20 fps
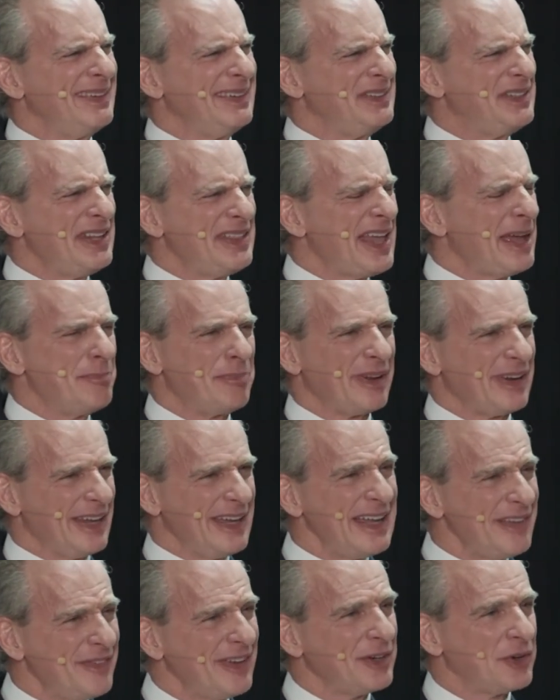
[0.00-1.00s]
did they
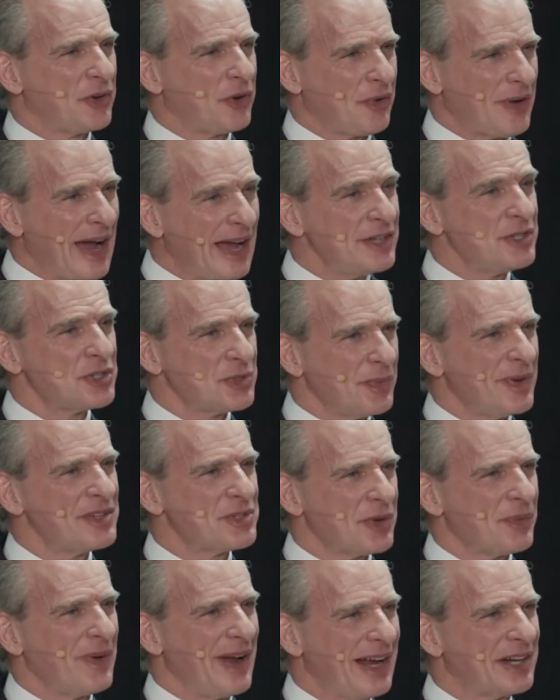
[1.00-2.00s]
believe in Christ's
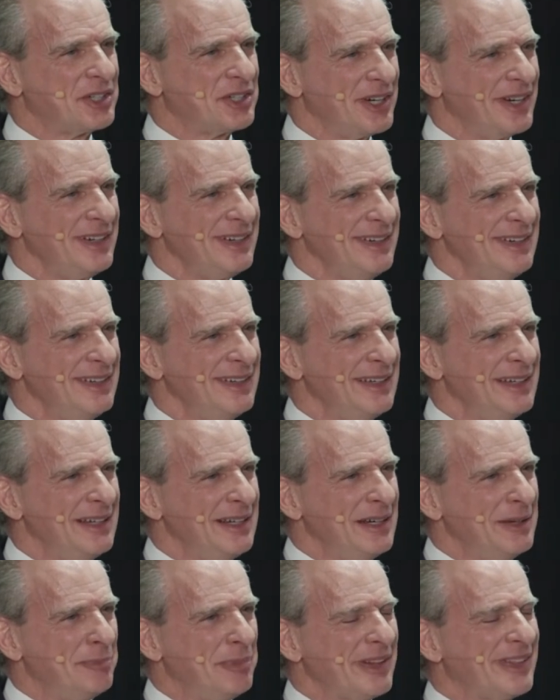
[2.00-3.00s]
resurrection,
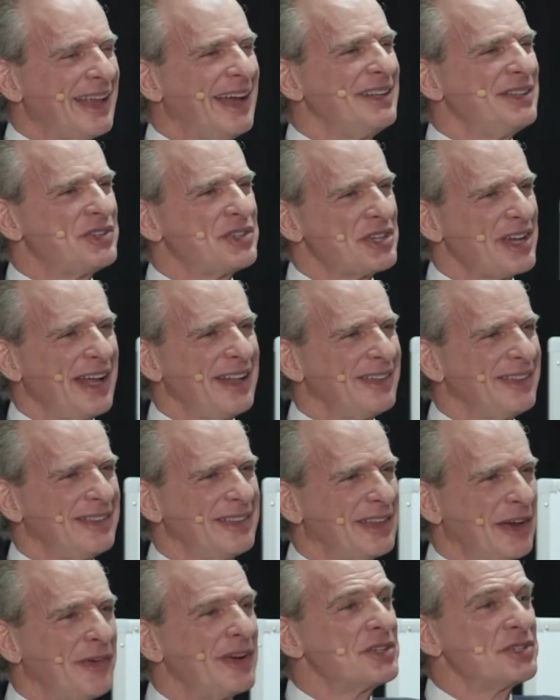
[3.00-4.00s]
but then
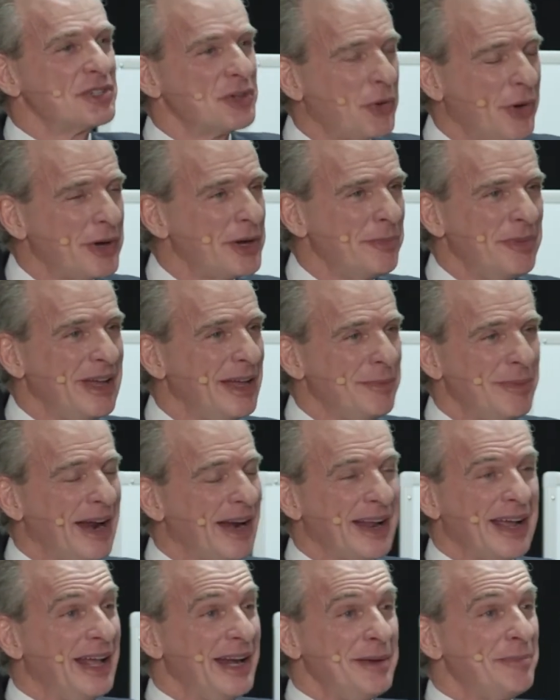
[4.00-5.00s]
said there isn't going to be
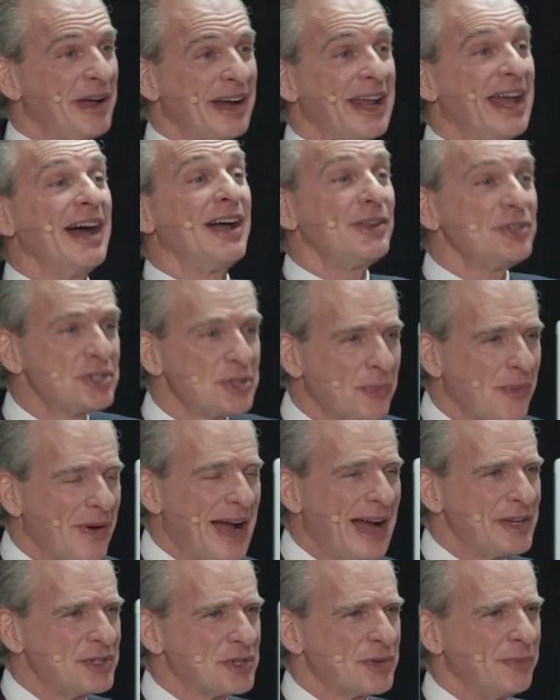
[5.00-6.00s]
anybody else
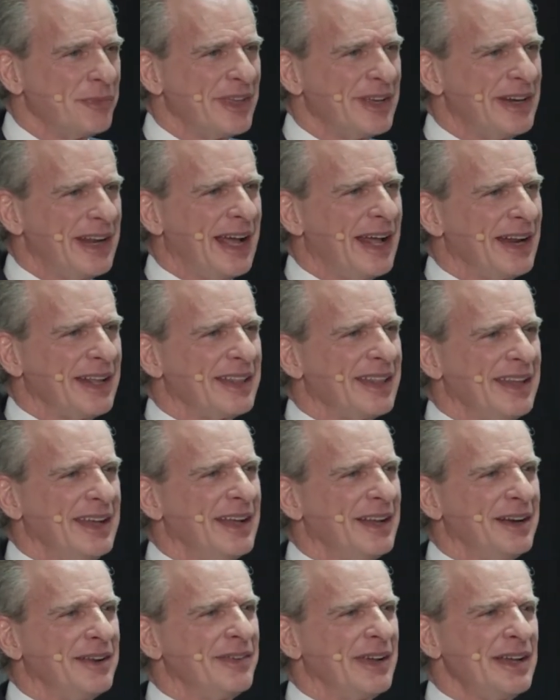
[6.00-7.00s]
rise from the dead at the
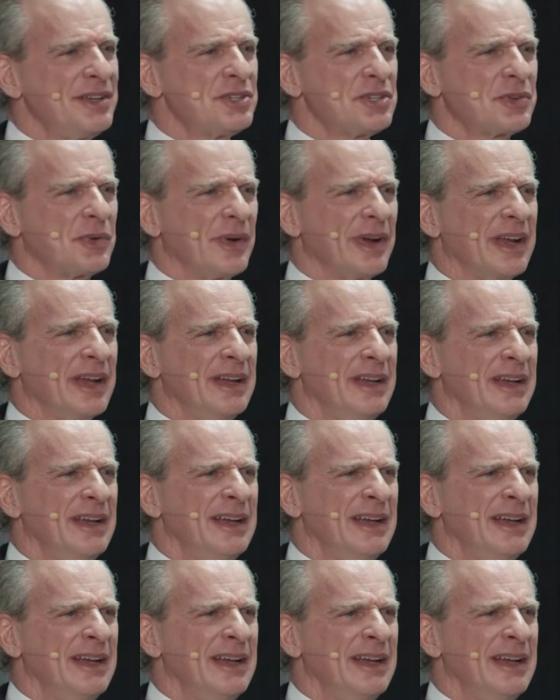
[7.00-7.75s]
end of history?